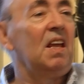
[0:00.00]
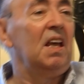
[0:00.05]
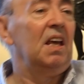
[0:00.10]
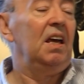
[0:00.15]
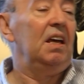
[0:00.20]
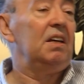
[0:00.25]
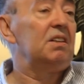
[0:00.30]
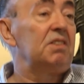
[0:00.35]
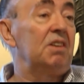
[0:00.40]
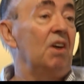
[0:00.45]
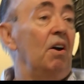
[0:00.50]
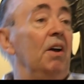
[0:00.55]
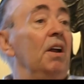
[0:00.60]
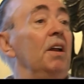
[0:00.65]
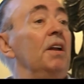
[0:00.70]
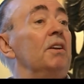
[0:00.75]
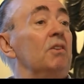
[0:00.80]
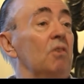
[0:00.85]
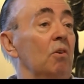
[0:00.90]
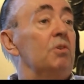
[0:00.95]
And
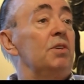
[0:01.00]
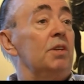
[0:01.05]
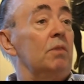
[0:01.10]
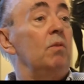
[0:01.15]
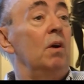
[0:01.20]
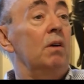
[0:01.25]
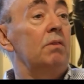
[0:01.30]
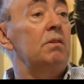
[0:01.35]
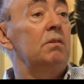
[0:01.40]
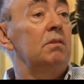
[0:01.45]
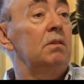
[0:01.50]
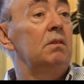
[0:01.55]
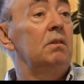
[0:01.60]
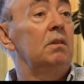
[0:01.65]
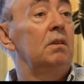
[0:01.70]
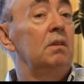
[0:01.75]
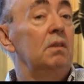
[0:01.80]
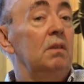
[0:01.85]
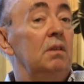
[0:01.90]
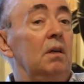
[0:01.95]
of course it was,
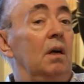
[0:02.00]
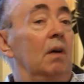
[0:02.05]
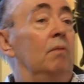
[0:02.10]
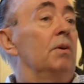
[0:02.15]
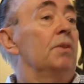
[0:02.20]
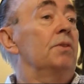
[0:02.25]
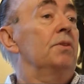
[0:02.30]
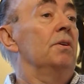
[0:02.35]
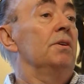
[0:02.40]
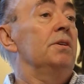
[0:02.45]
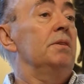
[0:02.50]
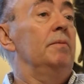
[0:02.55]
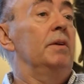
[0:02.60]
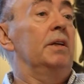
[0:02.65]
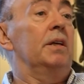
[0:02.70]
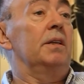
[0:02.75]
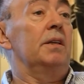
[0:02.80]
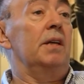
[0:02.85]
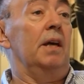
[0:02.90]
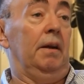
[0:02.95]
and with 30
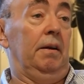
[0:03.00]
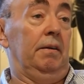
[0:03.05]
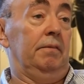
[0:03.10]
million dead.